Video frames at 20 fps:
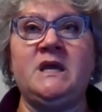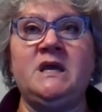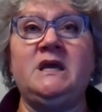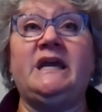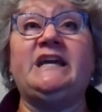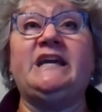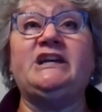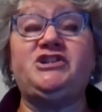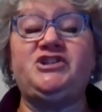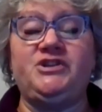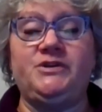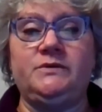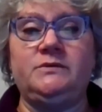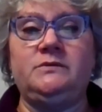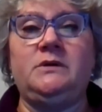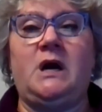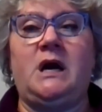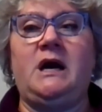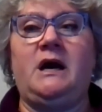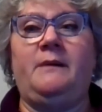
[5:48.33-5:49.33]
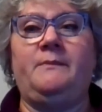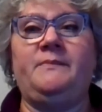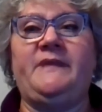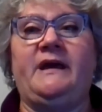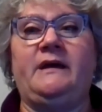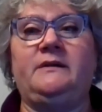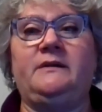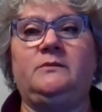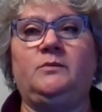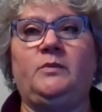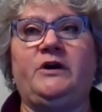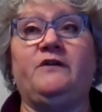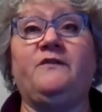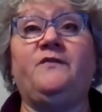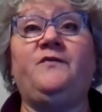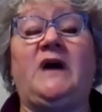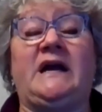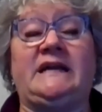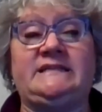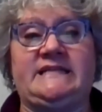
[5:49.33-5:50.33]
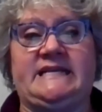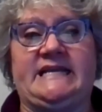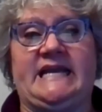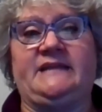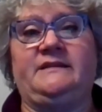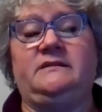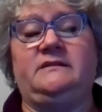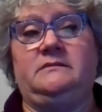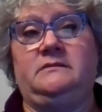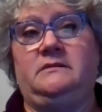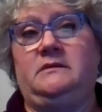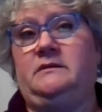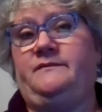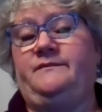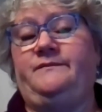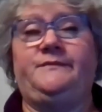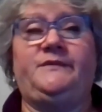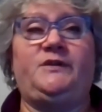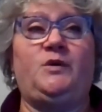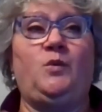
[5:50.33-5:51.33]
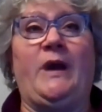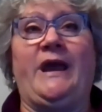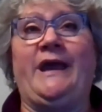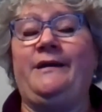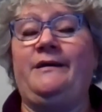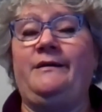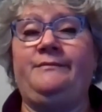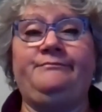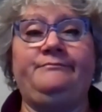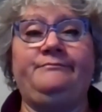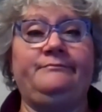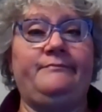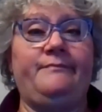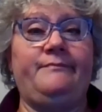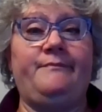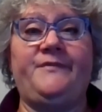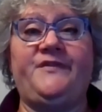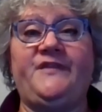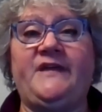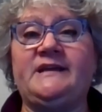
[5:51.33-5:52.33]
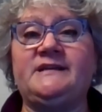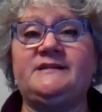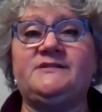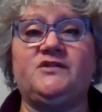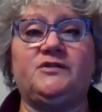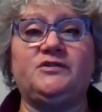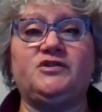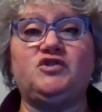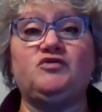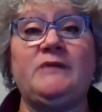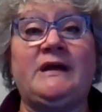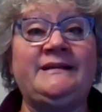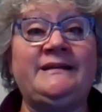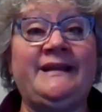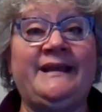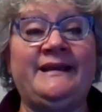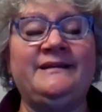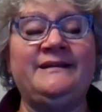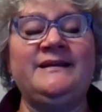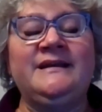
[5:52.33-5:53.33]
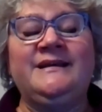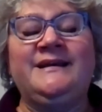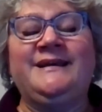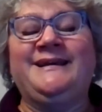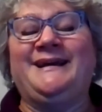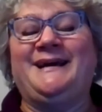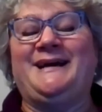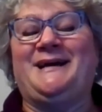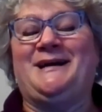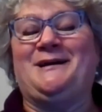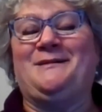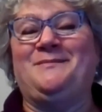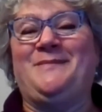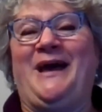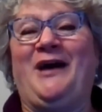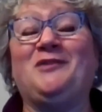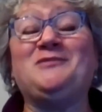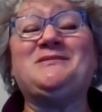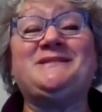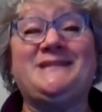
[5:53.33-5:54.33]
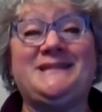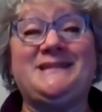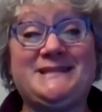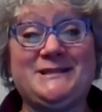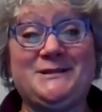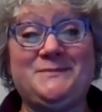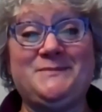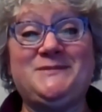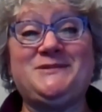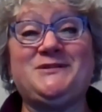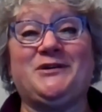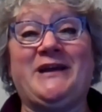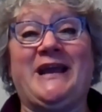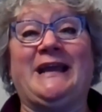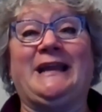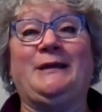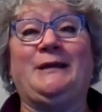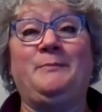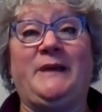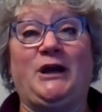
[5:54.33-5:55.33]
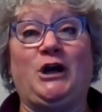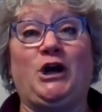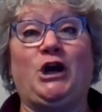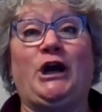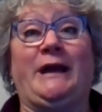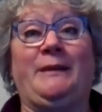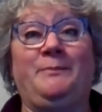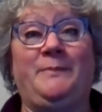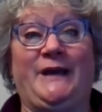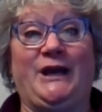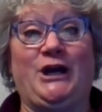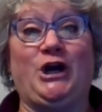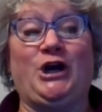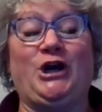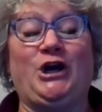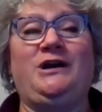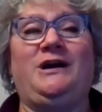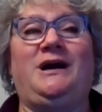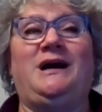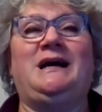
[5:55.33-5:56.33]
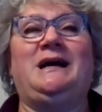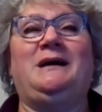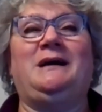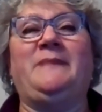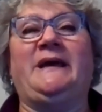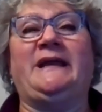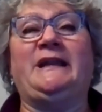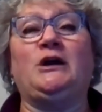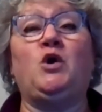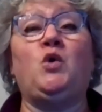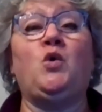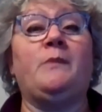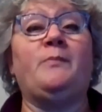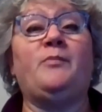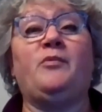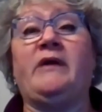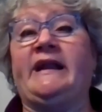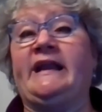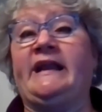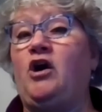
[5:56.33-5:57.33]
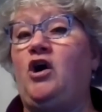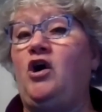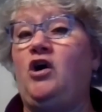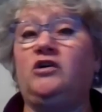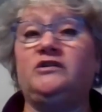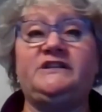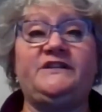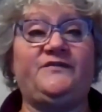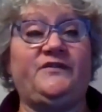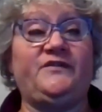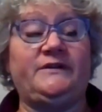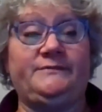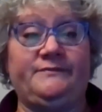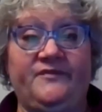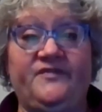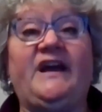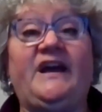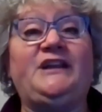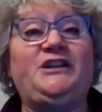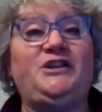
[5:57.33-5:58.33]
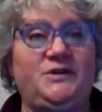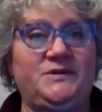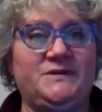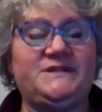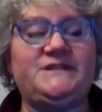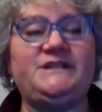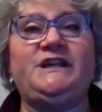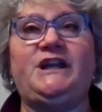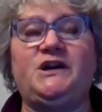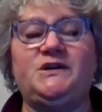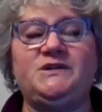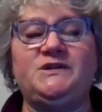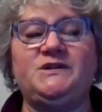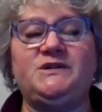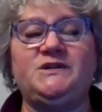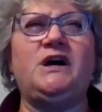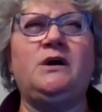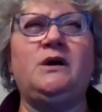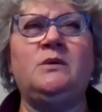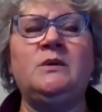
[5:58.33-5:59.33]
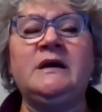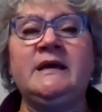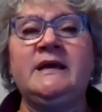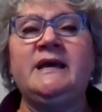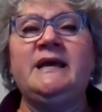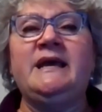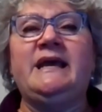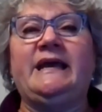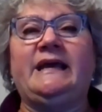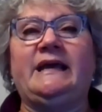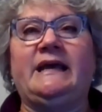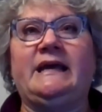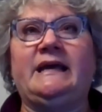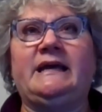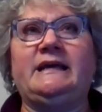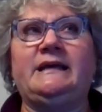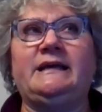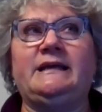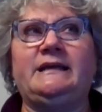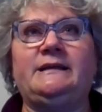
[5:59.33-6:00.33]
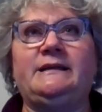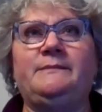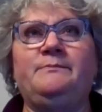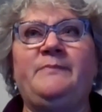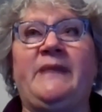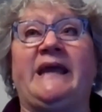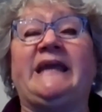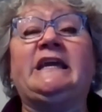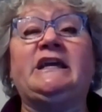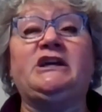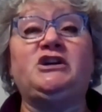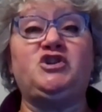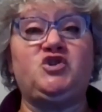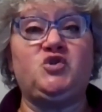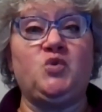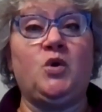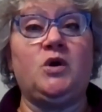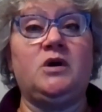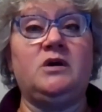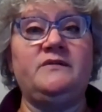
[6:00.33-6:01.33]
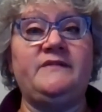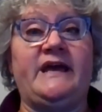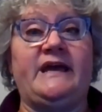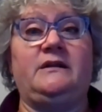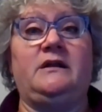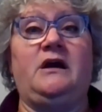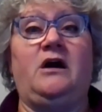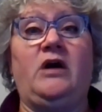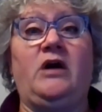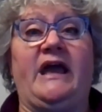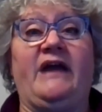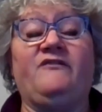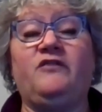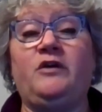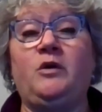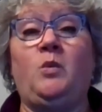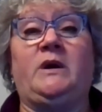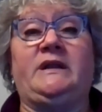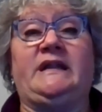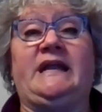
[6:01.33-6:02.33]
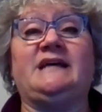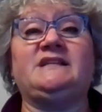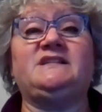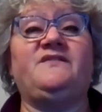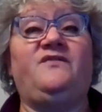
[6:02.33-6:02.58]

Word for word: issue um, that we are finding, and uh, the way things are trending um, health systems are getting bigger and bigger um, and incorporating so all different venues you know so eh, making sure that everyone has a